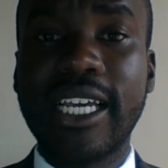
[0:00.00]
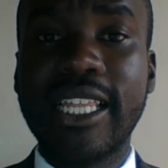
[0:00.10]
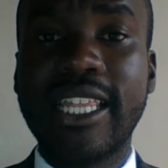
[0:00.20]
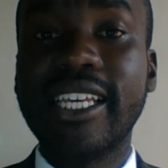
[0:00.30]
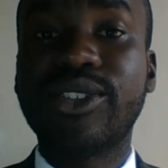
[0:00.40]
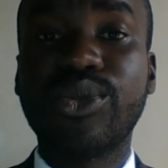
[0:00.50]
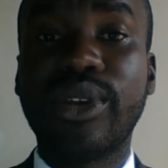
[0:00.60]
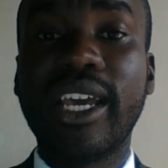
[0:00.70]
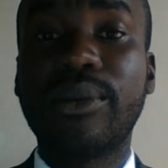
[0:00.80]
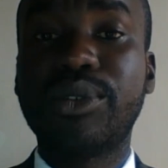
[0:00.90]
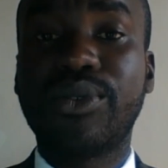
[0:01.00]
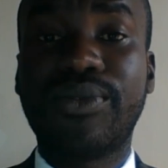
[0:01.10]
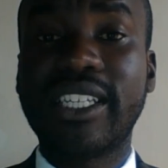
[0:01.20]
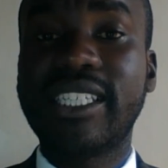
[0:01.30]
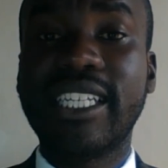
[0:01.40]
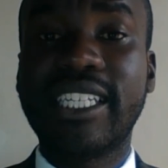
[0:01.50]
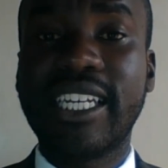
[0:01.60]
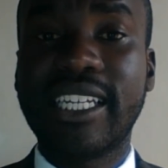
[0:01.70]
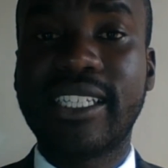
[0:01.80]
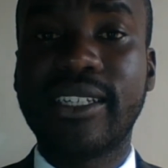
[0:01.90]
this would help to
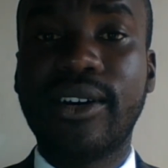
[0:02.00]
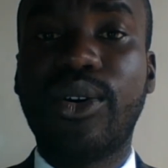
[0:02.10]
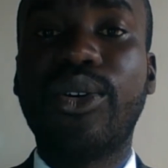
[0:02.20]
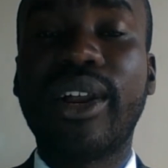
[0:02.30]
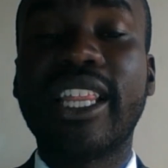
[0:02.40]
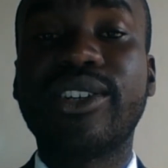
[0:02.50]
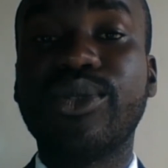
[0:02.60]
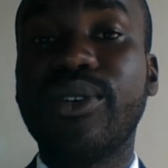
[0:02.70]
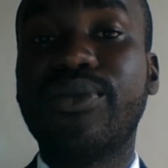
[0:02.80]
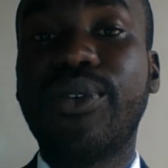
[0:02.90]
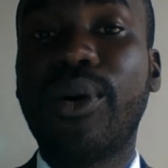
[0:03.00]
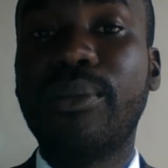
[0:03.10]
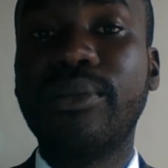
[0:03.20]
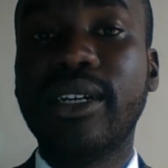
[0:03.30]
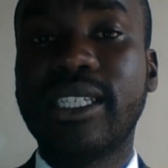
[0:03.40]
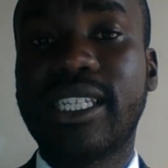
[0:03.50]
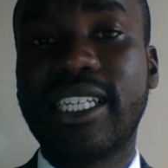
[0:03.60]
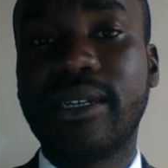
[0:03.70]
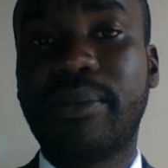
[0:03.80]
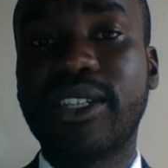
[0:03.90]
facilitate, or rather to inform, such
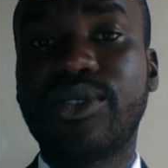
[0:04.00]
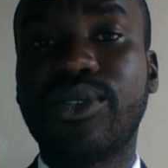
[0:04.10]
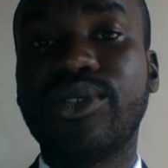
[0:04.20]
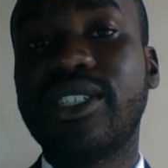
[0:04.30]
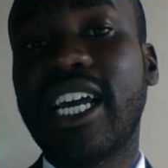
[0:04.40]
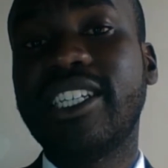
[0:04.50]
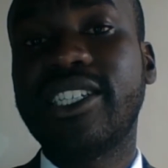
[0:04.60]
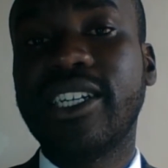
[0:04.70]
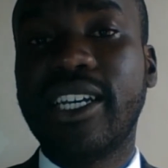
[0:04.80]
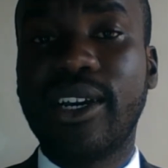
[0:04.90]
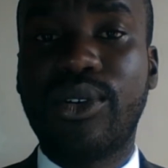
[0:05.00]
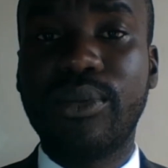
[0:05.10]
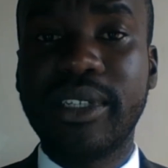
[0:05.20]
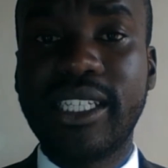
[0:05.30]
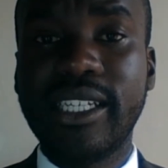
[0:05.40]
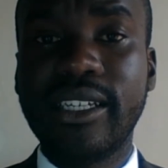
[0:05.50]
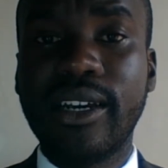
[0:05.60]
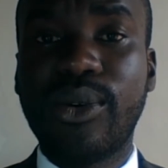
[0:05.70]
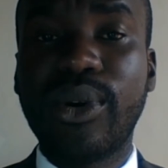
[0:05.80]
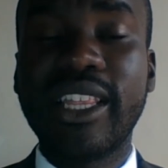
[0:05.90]
a person or such a committee
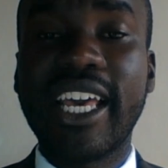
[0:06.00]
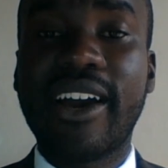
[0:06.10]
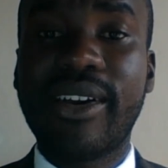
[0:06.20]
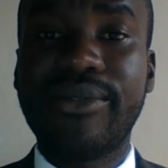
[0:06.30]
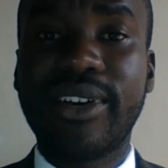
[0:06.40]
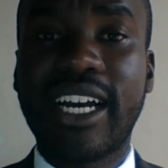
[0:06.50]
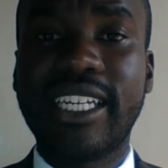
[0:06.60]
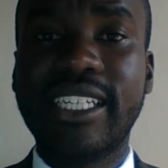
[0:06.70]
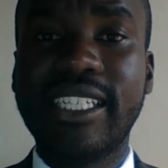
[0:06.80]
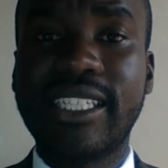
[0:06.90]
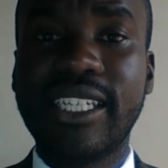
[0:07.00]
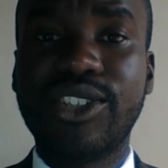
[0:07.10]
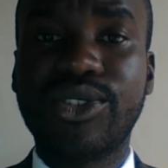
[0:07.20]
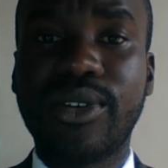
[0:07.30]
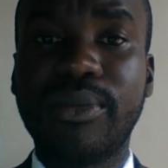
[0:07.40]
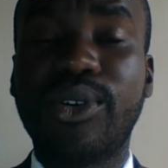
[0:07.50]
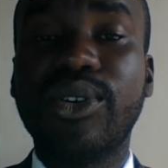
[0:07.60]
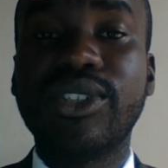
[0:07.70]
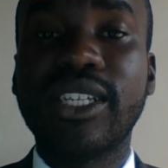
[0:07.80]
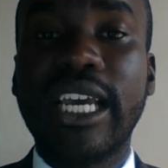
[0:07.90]
when they are arriving at a decision.
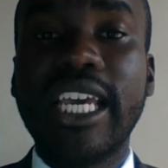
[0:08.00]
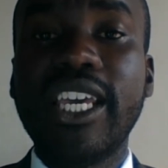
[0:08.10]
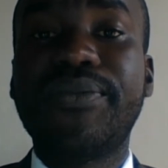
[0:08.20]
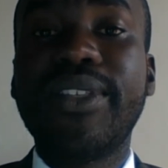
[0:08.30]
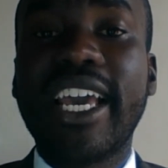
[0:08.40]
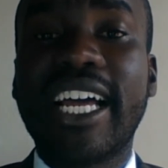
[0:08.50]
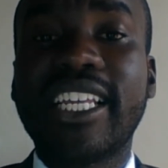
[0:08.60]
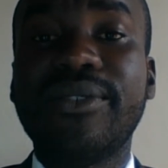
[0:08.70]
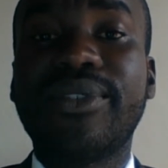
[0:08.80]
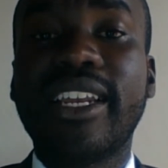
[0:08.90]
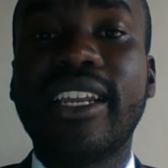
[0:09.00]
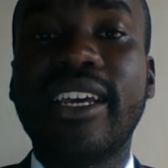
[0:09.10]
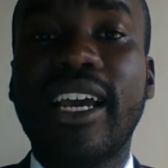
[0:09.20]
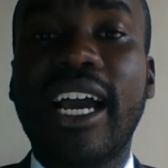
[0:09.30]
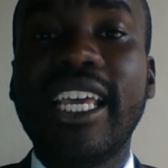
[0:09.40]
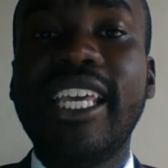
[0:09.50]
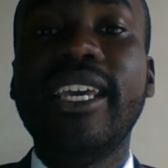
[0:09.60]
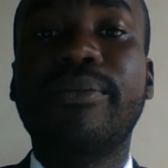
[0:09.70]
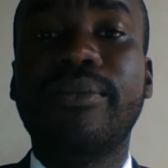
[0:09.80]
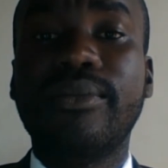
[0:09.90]
Because if they had given
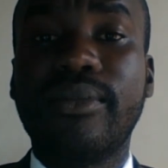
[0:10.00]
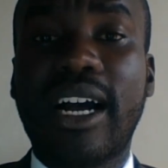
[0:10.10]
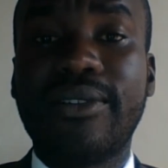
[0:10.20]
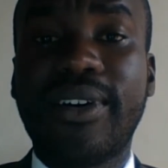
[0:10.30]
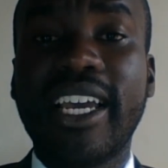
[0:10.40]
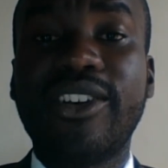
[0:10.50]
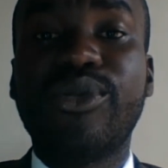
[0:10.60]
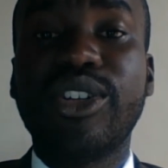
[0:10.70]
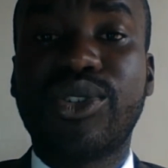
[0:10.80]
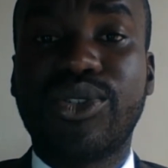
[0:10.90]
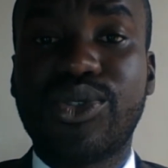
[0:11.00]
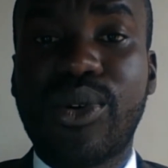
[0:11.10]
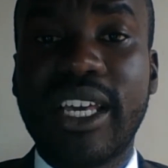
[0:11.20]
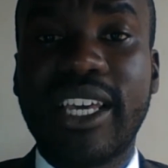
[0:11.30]
him, Al-Fayed, reasons why